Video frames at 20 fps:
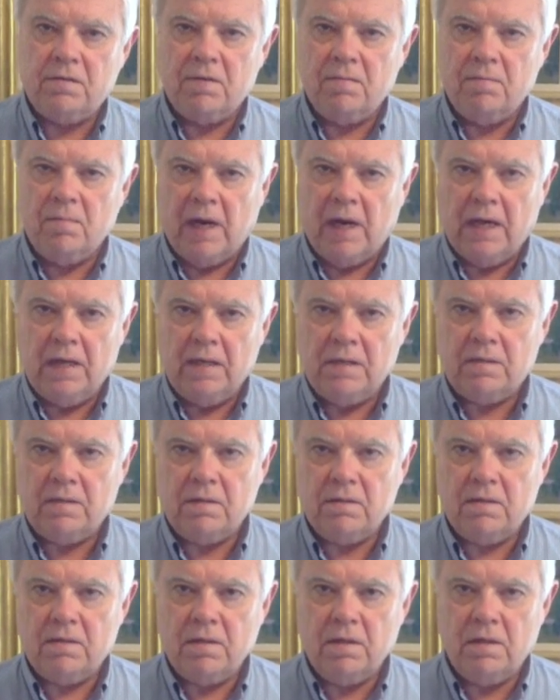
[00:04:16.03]
the
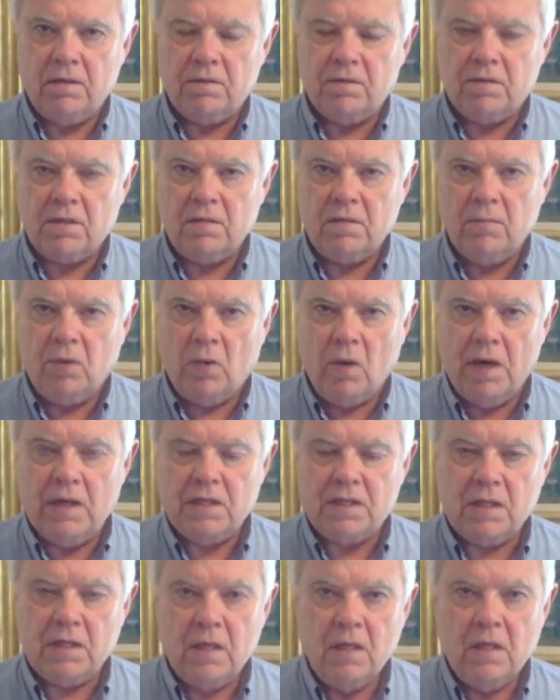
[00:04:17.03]
minuses, the interesting
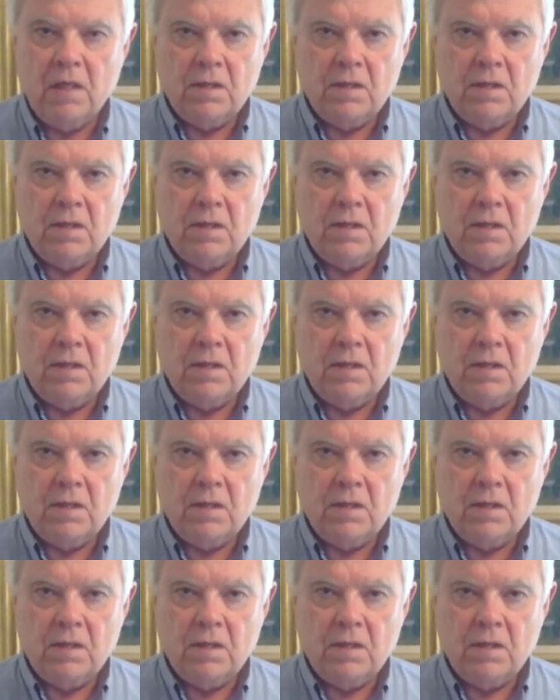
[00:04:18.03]
points.